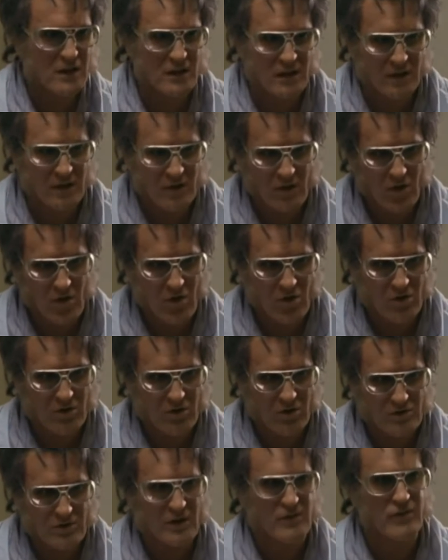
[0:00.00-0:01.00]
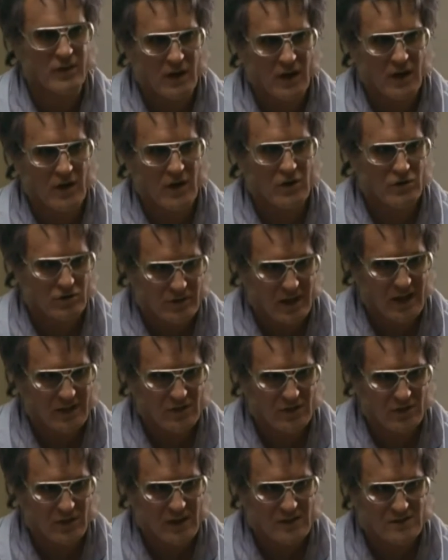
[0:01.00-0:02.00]
a sculling in the hall, trying to figure out who
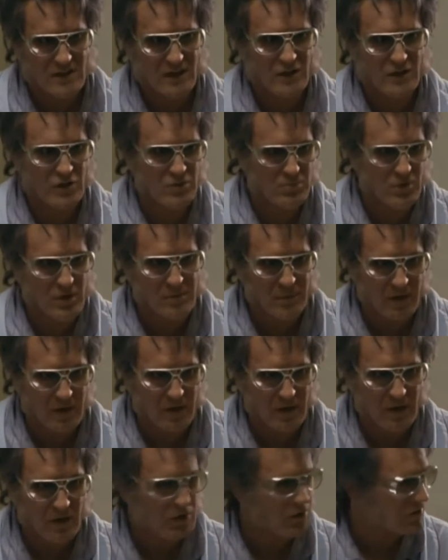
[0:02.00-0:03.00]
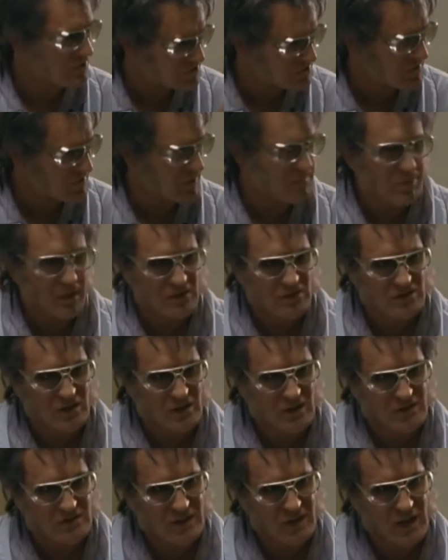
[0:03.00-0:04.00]
attacked you last night. You bring me in here to look at stick
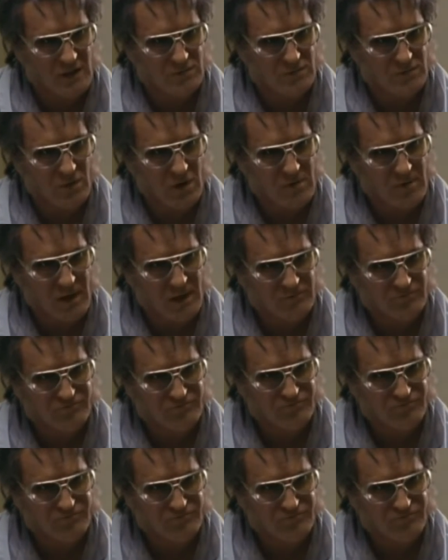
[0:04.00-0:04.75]
pictures on the shithouse wall,